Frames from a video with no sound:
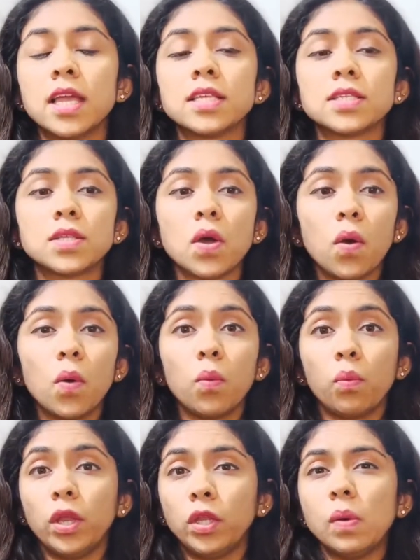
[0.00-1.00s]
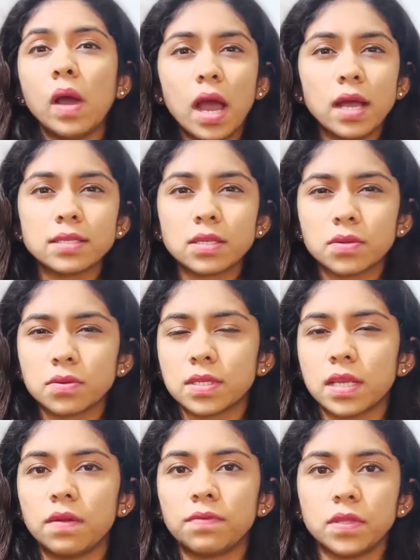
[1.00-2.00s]
So when you ask
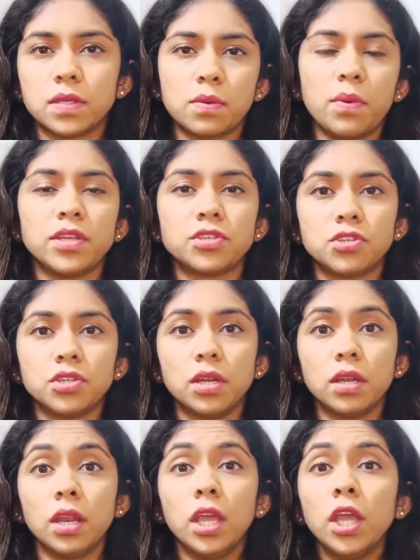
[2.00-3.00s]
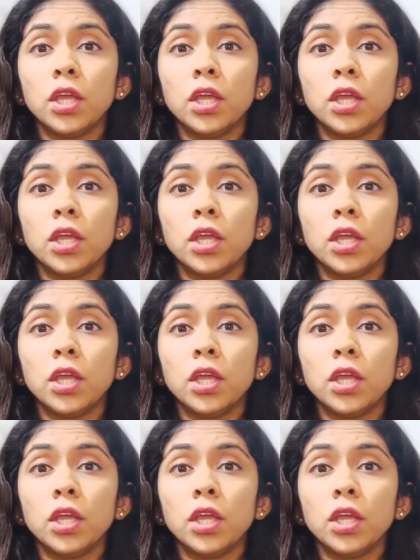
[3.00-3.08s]
yourself this question,